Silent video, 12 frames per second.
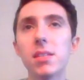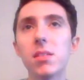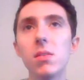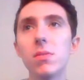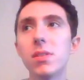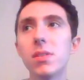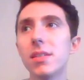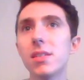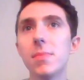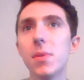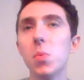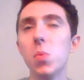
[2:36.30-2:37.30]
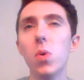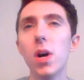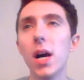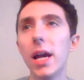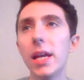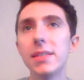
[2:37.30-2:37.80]
no sense to me
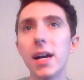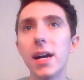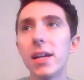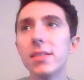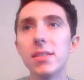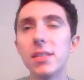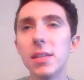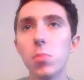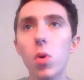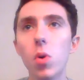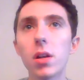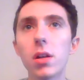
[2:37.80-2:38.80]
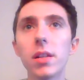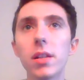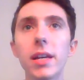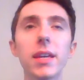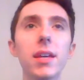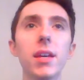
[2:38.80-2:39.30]
why Ty's in deep water.
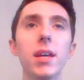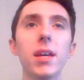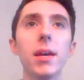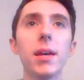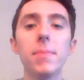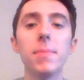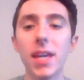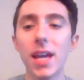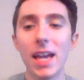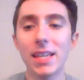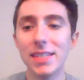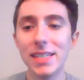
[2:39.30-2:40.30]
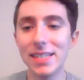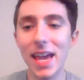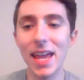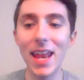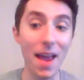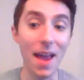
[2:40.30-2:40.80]
Like, as he
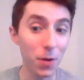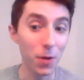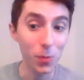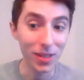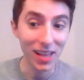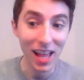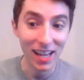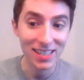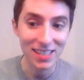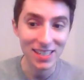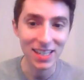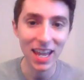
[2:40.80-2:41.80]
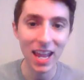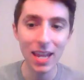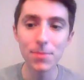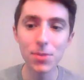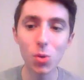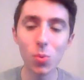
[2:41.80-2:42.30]
said, everyone lies in the
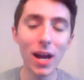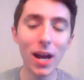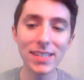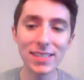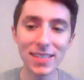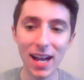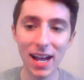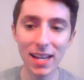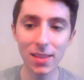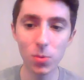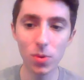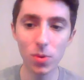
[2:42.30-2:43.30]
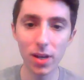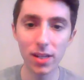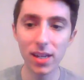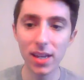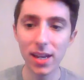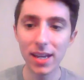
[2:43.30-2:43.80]
game. So why is Ty the one
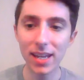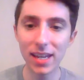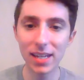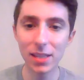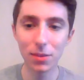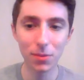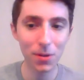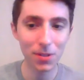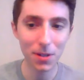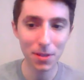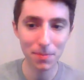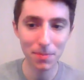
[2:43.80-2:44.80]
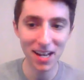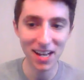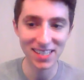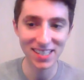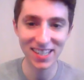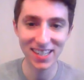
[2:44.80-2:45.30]
getting thrown under the
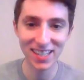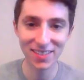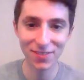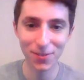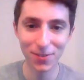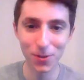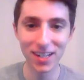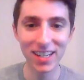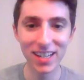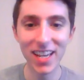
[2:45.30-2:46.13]
bus for it?